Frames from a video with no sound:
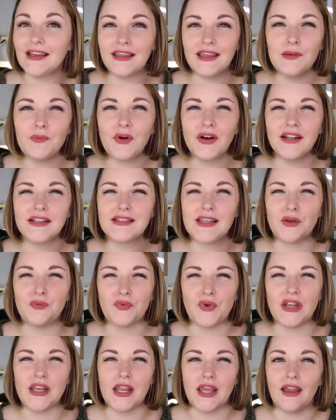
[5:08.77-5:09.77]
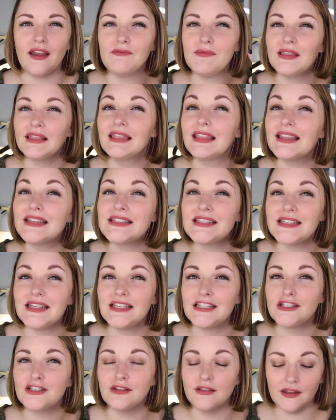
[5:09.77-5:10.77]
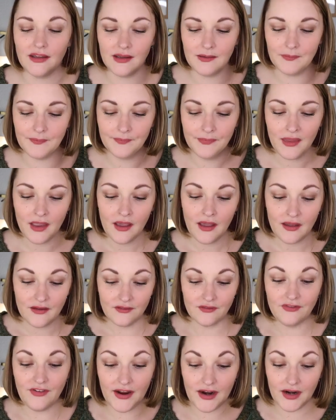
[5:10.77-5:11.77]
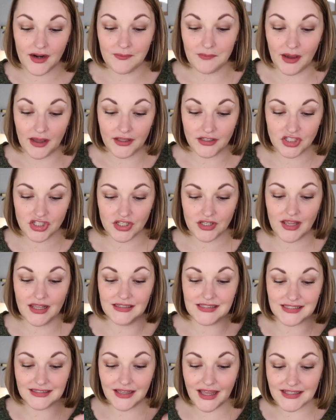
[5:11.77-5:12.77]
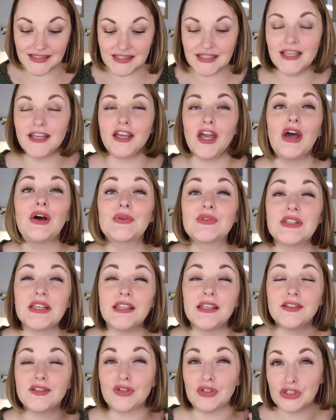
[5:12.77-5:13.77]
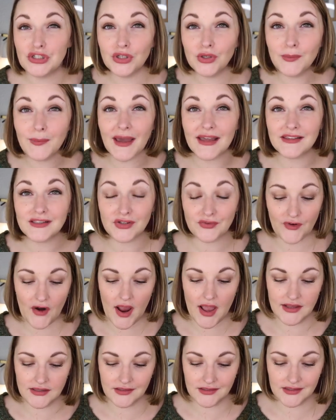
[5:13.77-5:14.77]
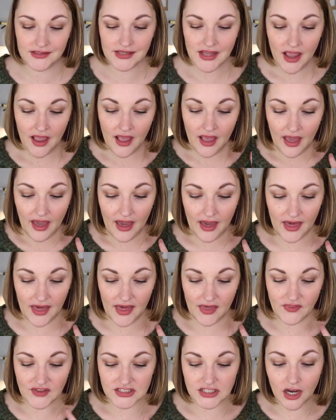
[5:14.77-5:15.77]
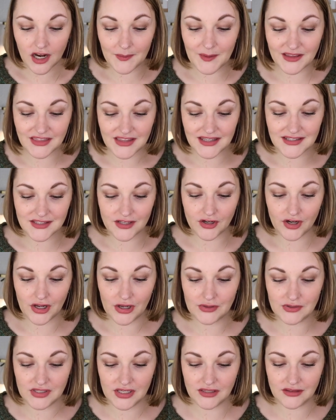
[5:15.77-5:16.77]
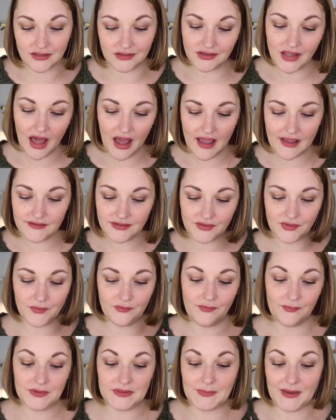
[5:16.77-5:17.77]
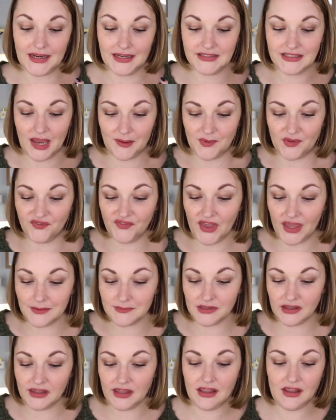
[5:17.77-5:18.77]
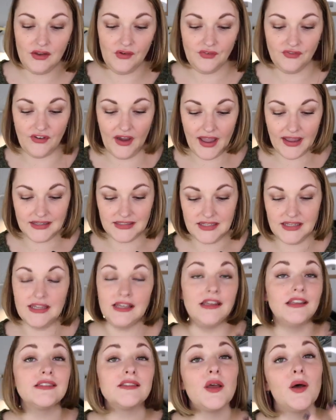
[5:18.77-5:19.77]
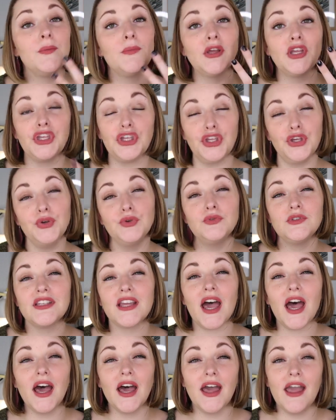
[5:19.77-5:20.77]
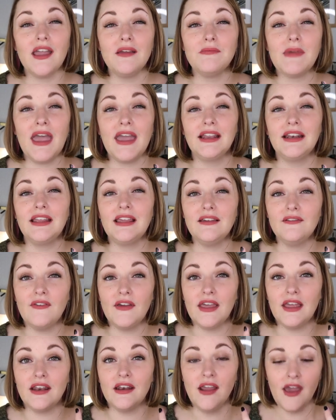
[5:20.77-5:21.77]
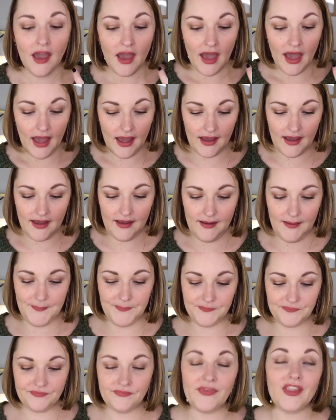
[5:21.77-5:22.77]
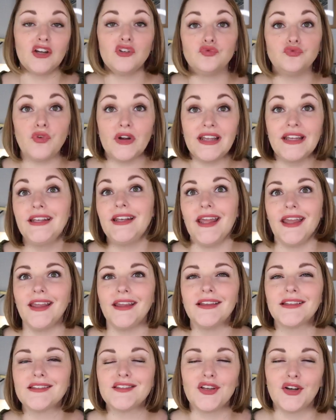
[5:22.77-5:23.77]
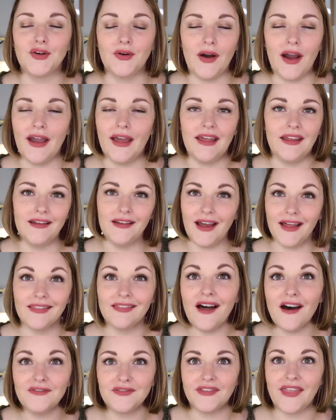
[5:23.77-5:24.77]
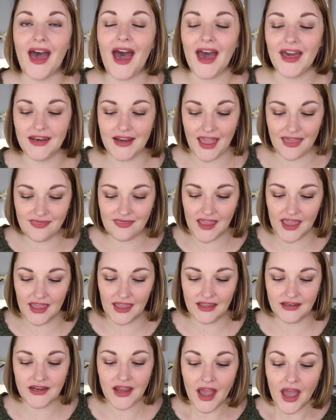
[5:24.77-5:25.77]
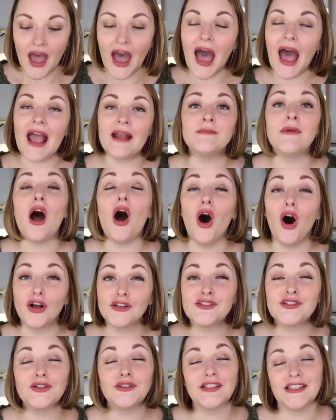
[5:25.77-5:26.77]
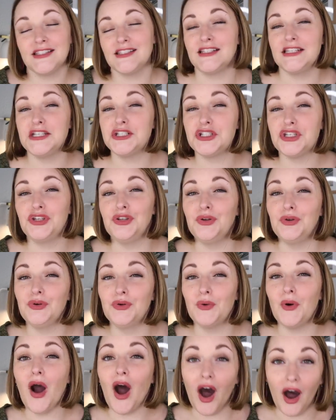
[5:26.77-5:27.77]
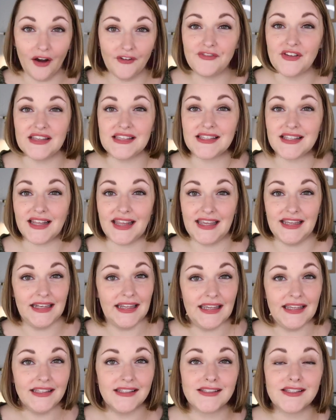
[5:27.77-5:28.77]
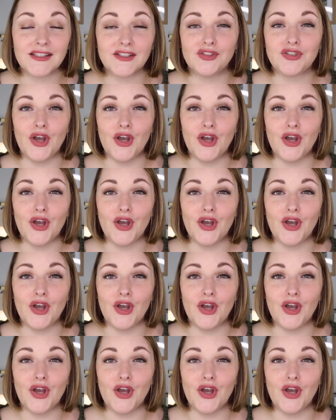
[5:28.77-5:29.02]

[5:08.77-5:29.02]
I keep wanting to say reading. I've been listening to them very much. It's Let's Get Cozy. These are two best friends that talk about things that are cozy in their lives, from spending time with family, finding some you time, and even reading. So I loved that. And then I'm also listening to Office Ladies.